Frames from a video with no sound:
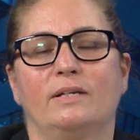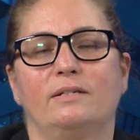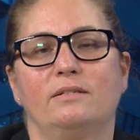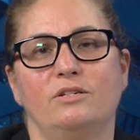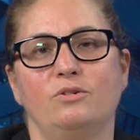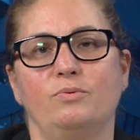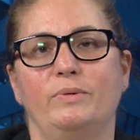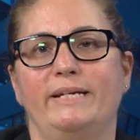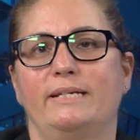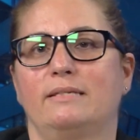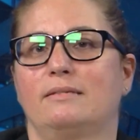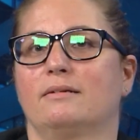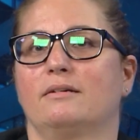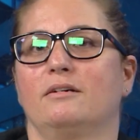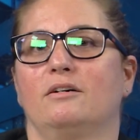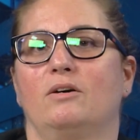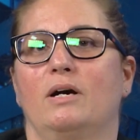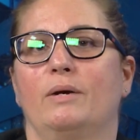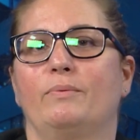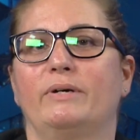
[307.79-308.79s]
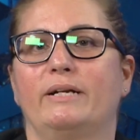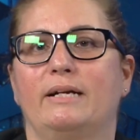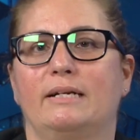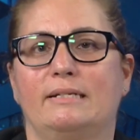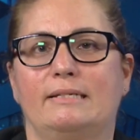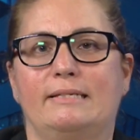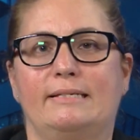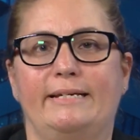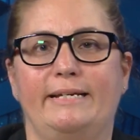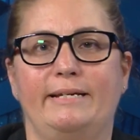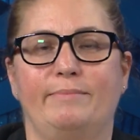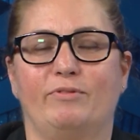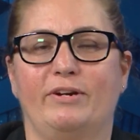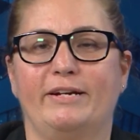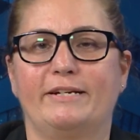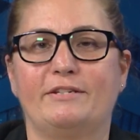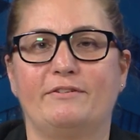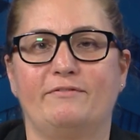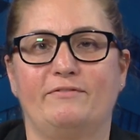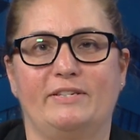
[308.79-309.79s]
2 weeks ago, I went on a city
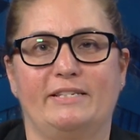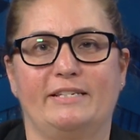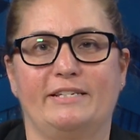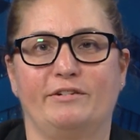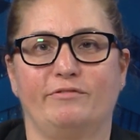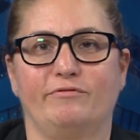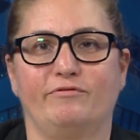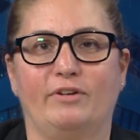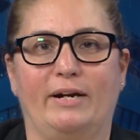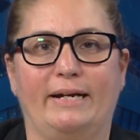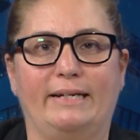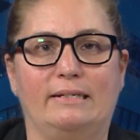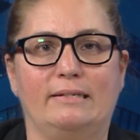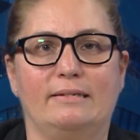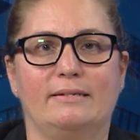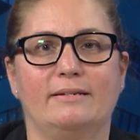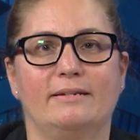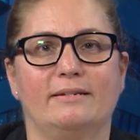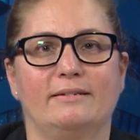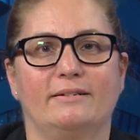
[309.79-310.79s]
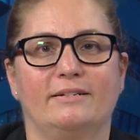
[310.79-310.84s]
break to visit a friend.